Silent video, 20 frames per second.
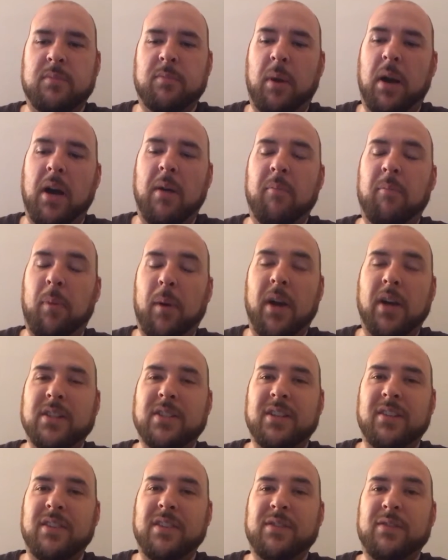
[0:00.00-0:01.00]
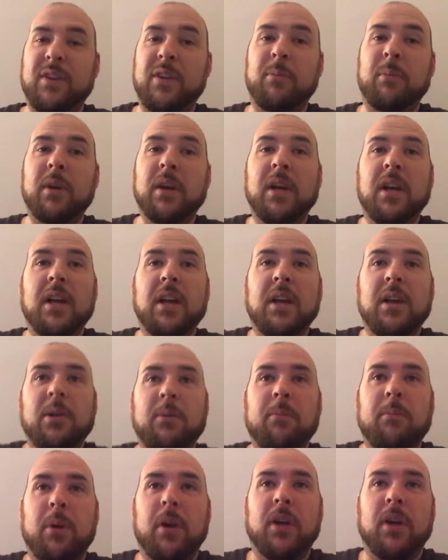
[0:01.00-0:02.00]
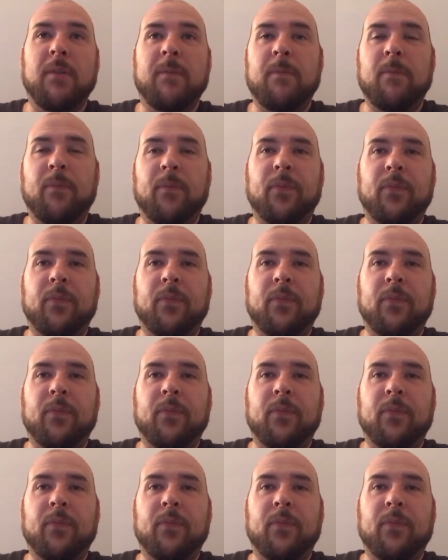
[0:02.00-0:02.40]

part and parcel of this film, but